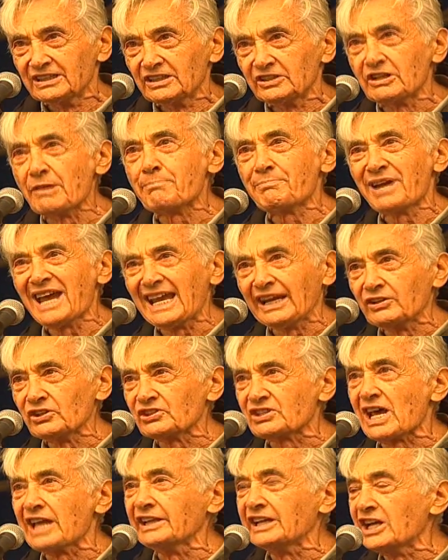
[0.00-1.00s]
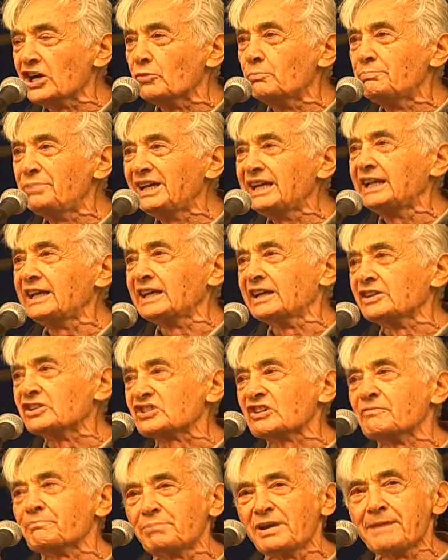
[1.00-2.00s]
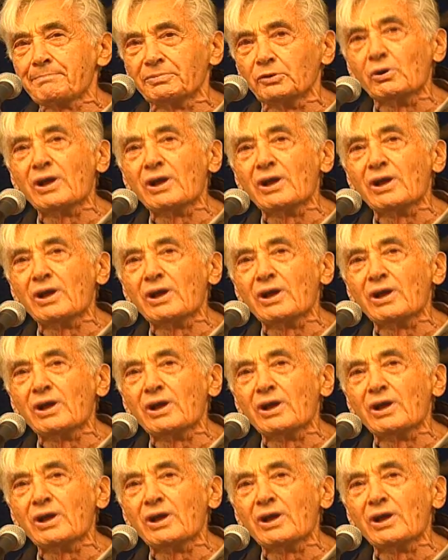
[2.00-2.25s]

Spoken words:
depends on the obedience of people.